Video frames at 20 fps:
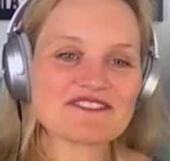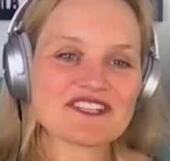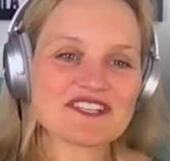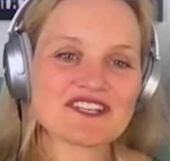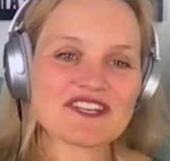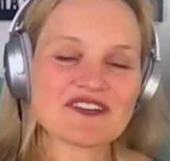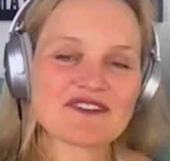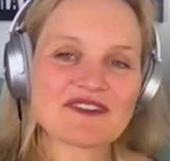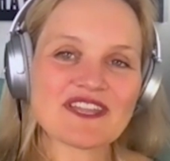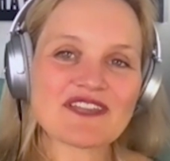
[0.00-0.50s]
to
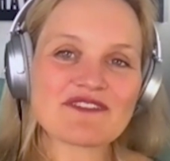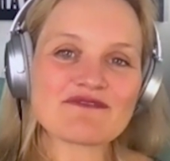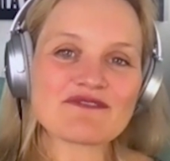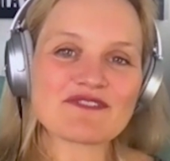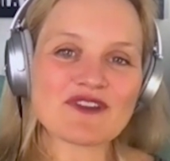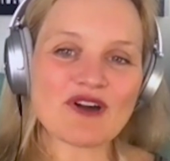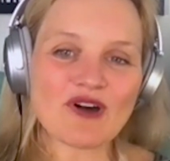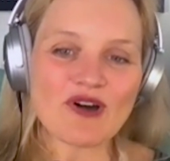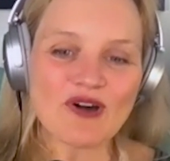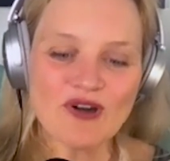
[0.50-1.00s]
know if
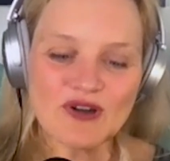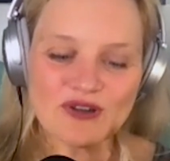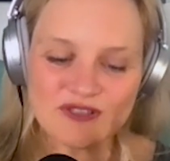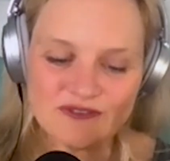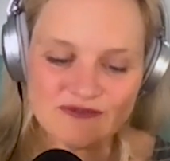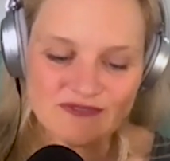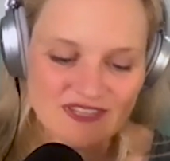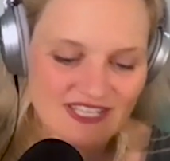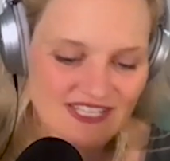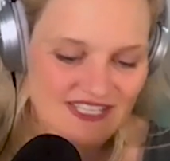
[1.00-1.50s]
all
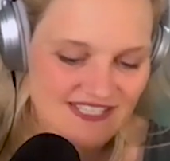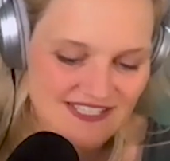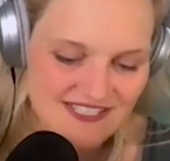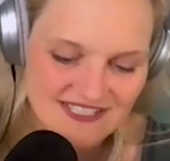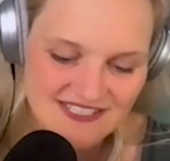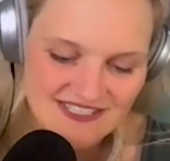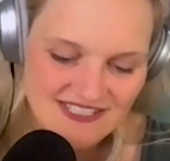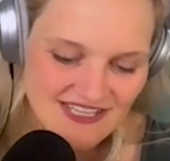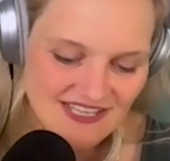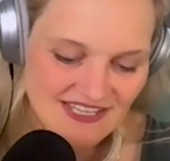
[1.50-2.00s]
of
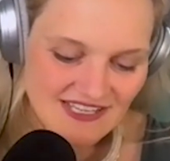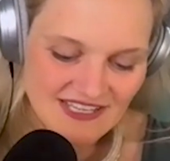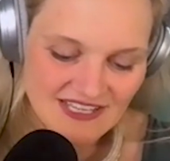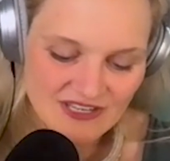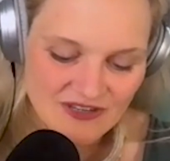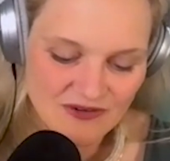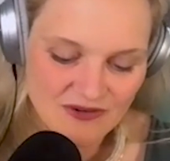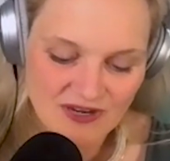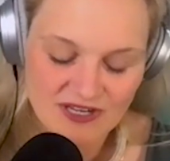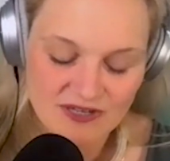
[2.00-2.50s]
this
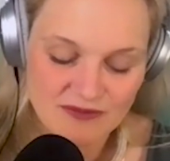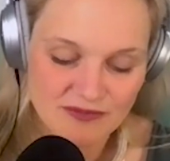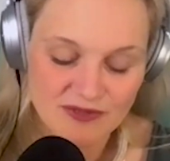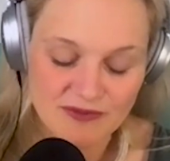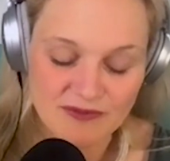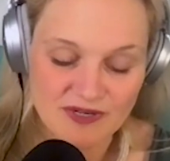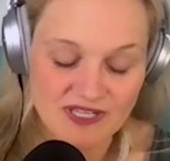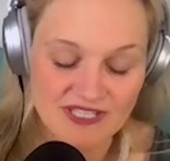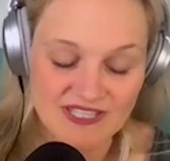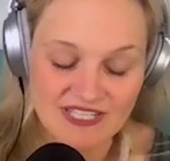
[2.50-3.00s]

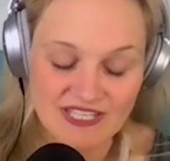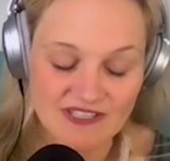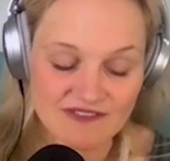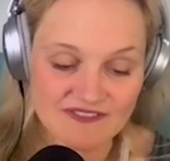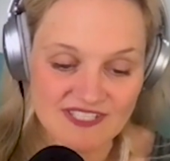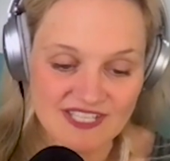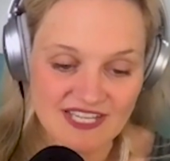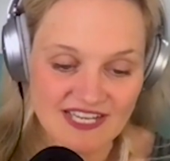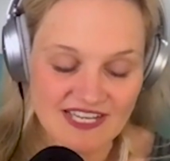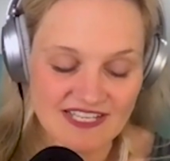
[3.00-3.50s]
incredible work that you've
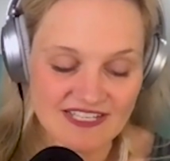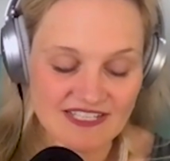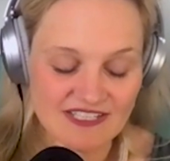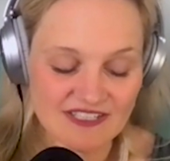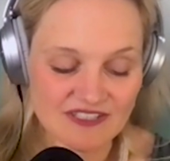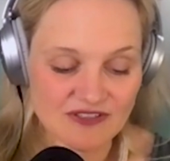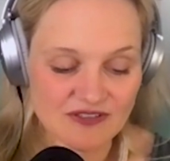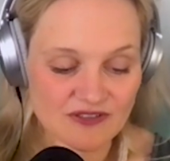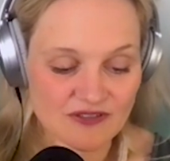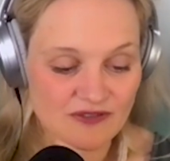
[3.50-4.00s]
done
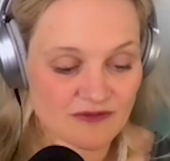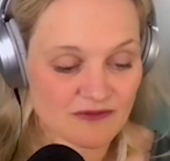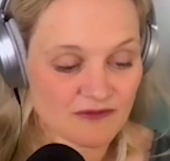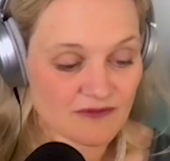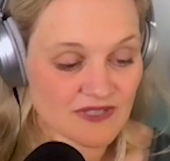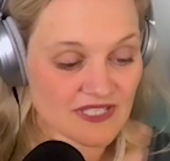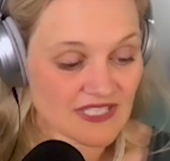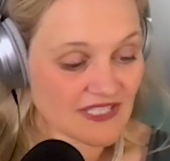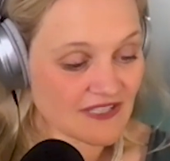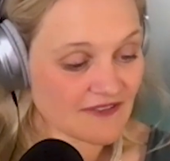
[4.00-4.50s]
and your
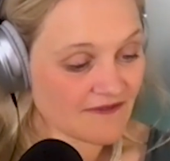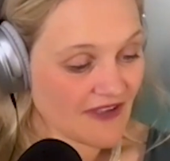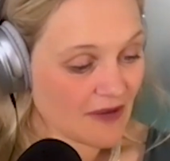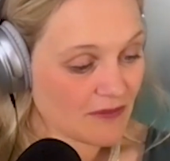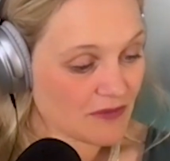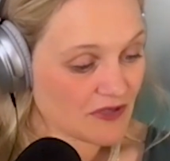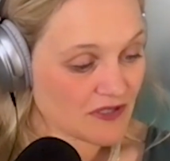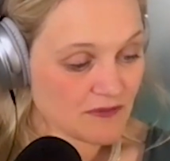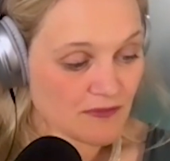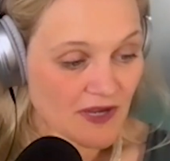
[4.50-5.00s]
really
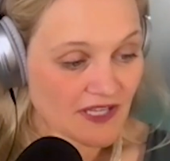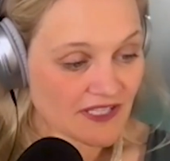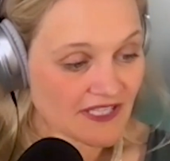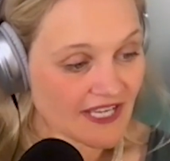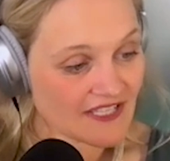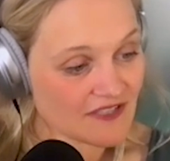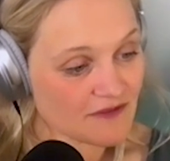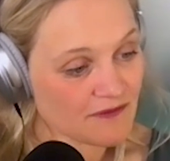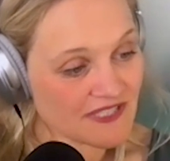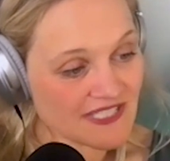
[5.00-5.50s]
fabulous
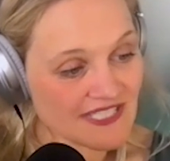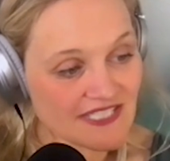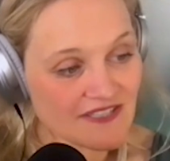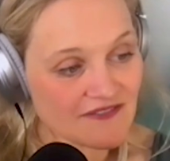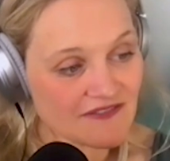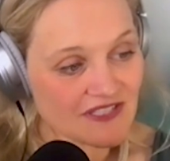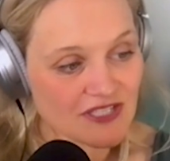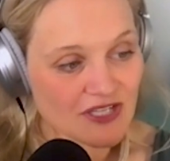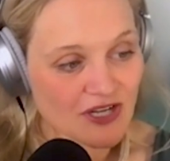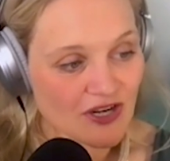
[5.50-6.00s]
podcast, and we didn't
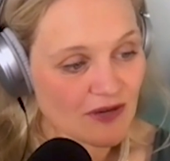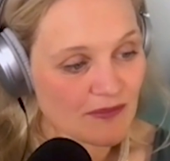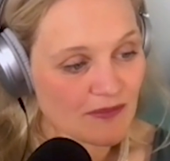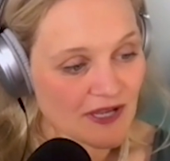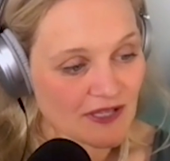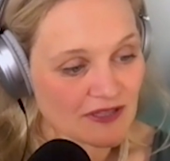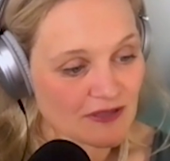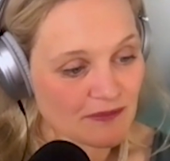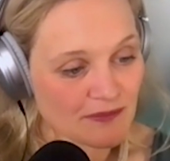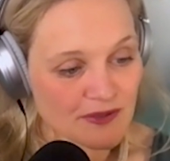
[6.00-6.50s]
even talk
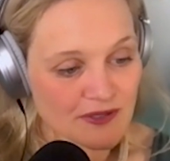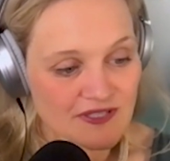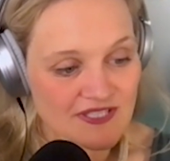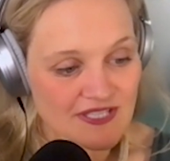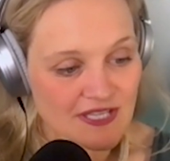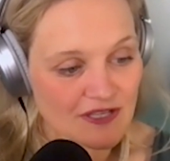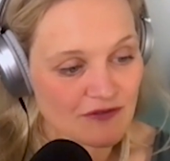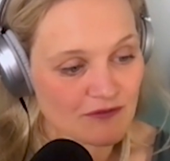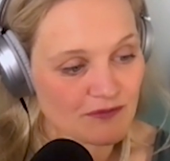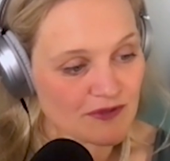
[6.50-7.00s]
about the books
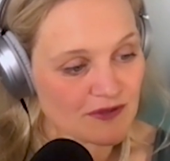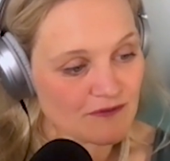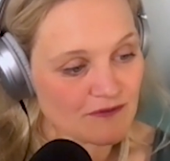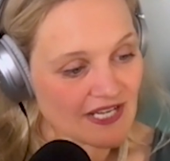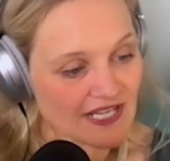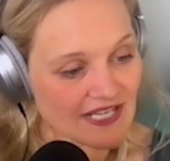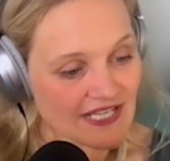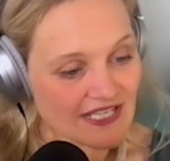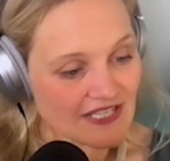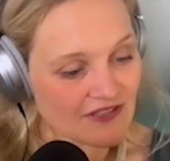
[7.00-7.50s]
that you've been
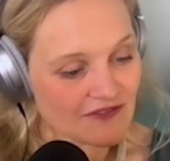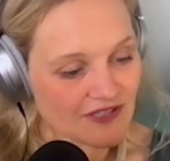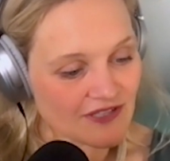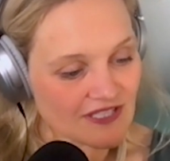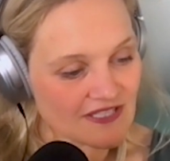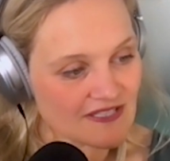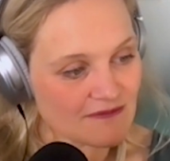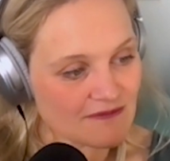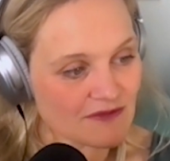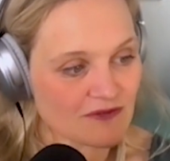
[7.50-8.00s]
writing. You've
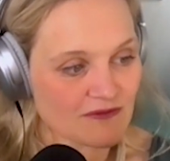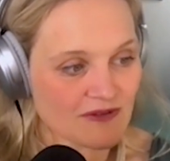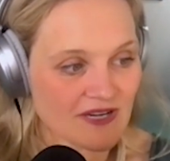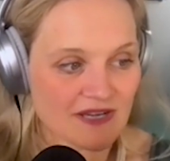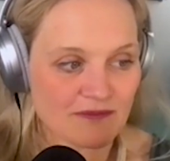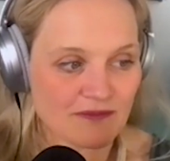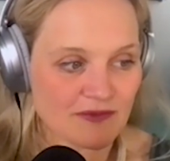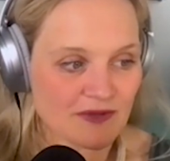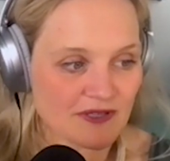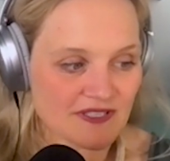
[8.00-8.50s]
got some
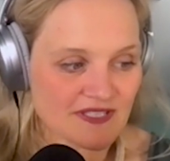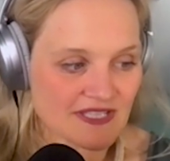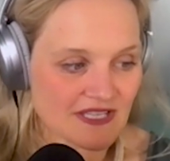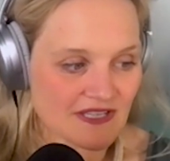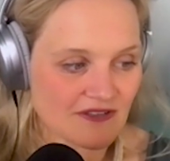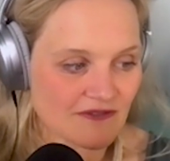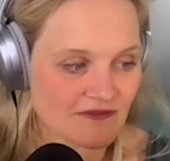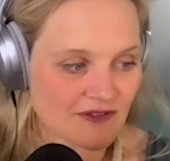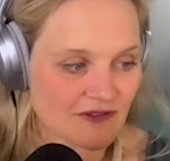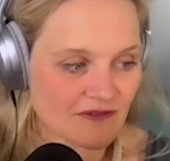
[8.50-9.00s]
great books that
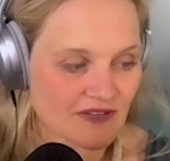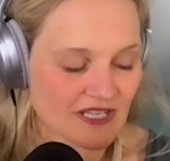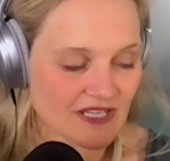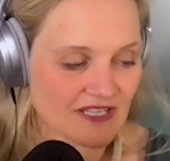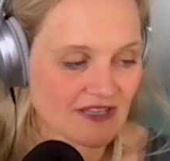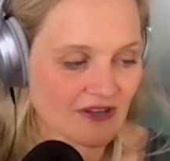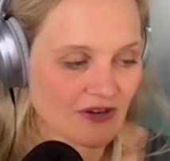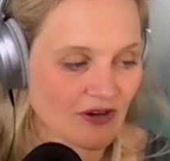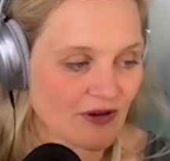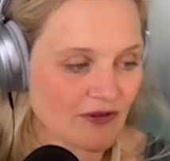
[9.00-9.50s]
you've
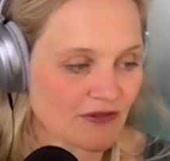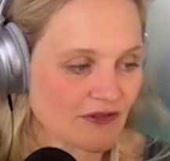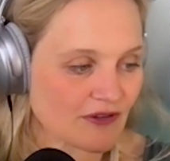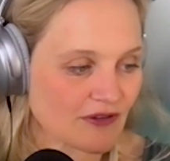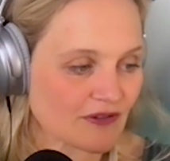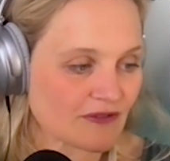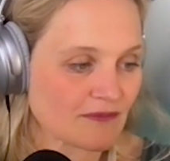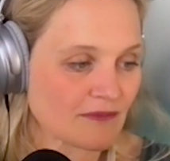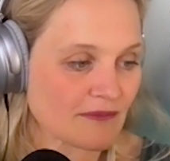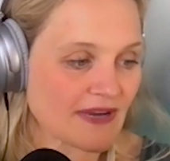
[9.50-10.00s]
already
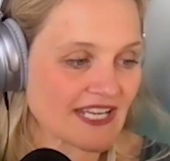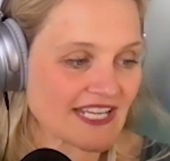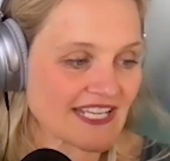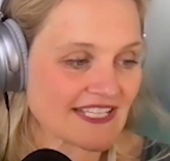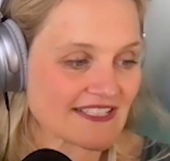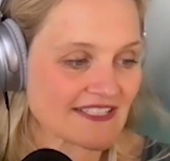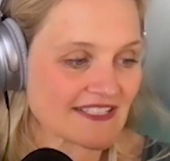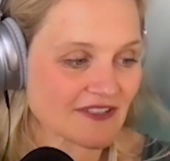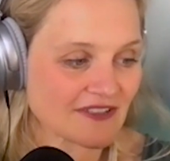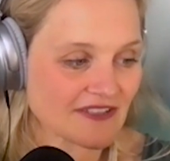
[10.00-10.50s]
authored. Money
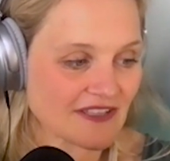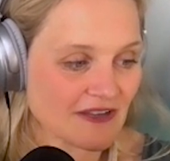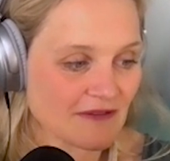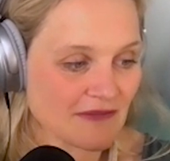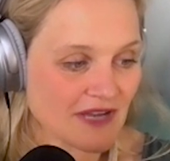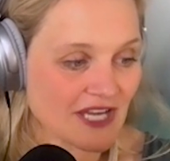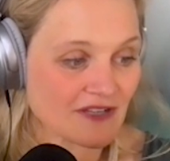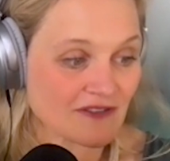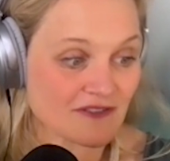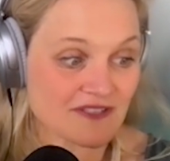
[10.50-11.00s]
Isn't All That
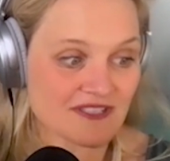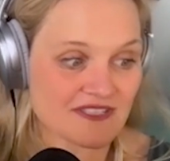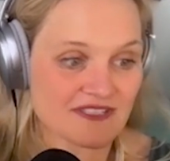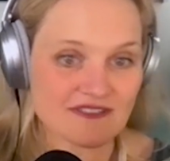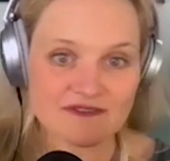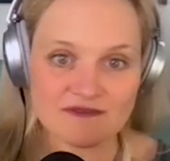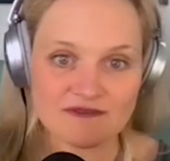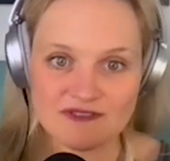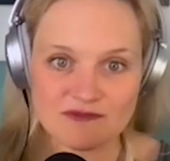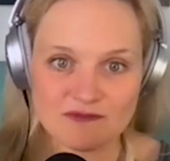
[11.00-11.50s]
Matters
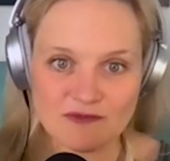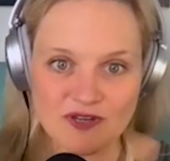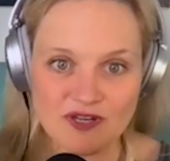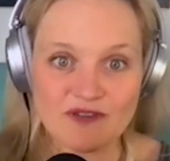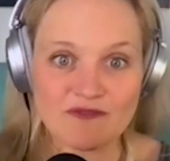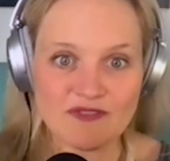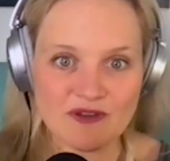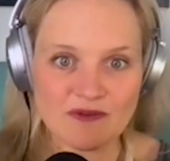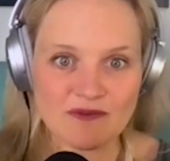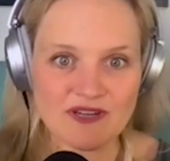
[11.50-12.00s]
is one
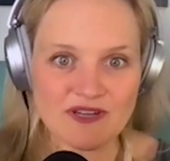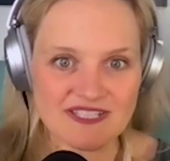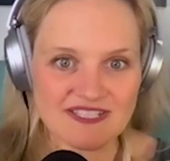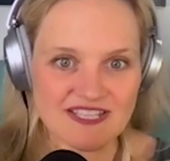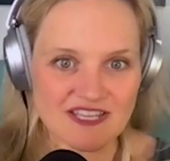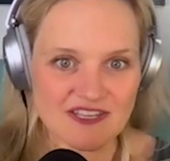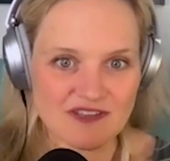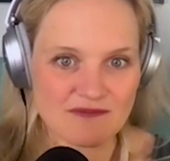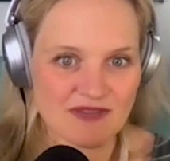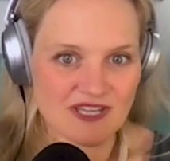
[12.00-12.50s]
of the ones
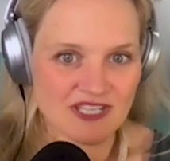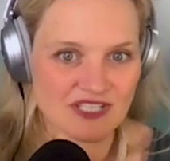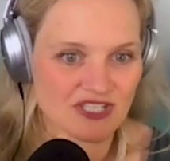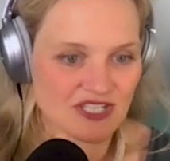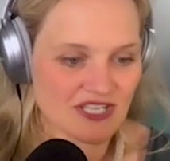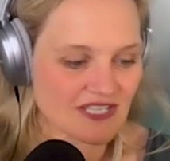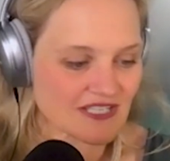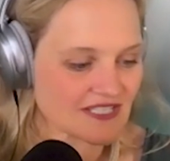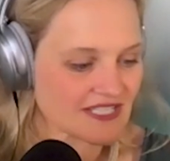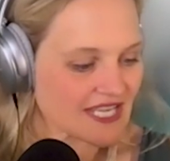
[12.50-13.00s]
that you
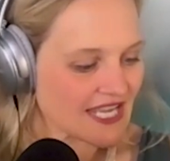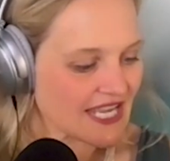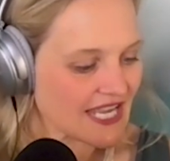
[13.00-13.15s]
mentioned.